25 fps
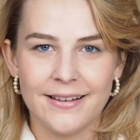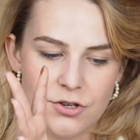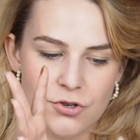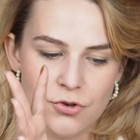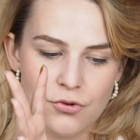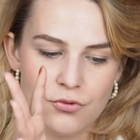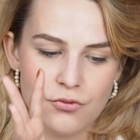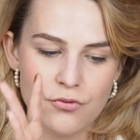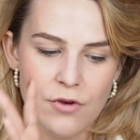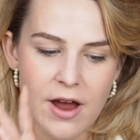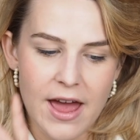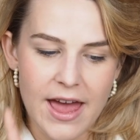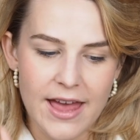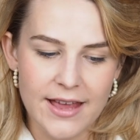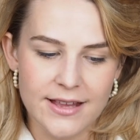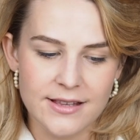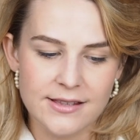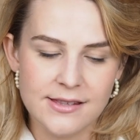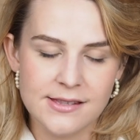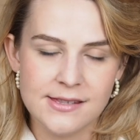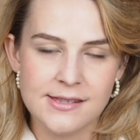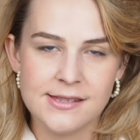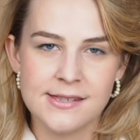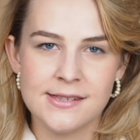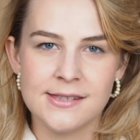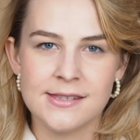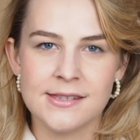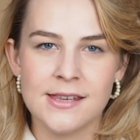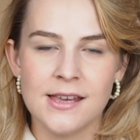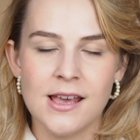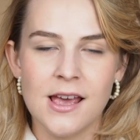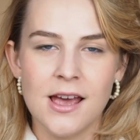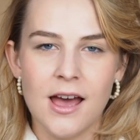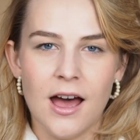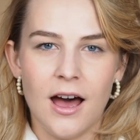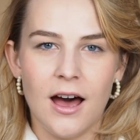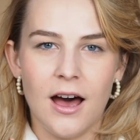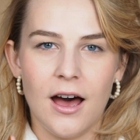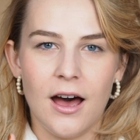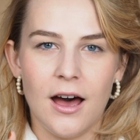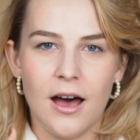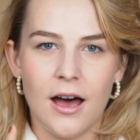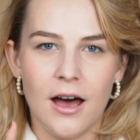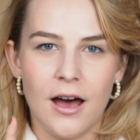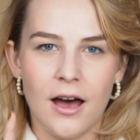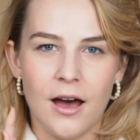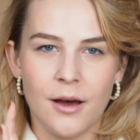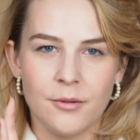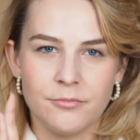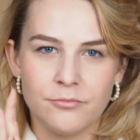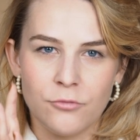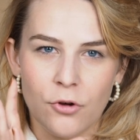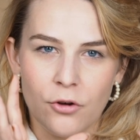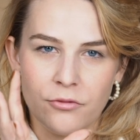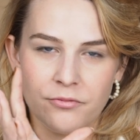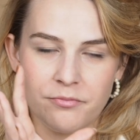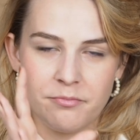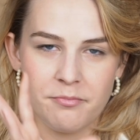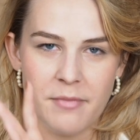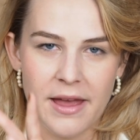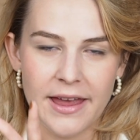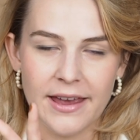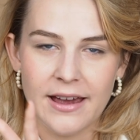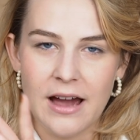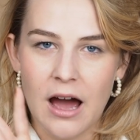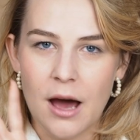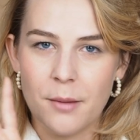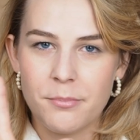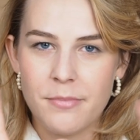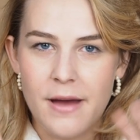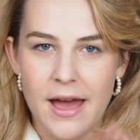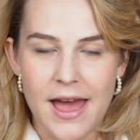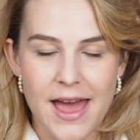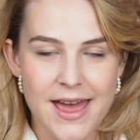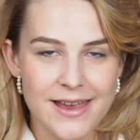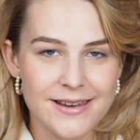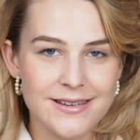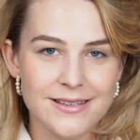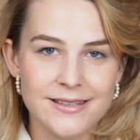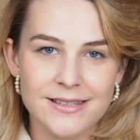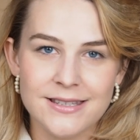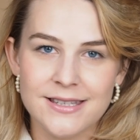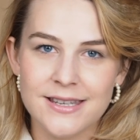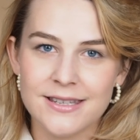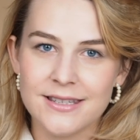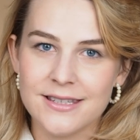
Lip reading: Trends of makeup and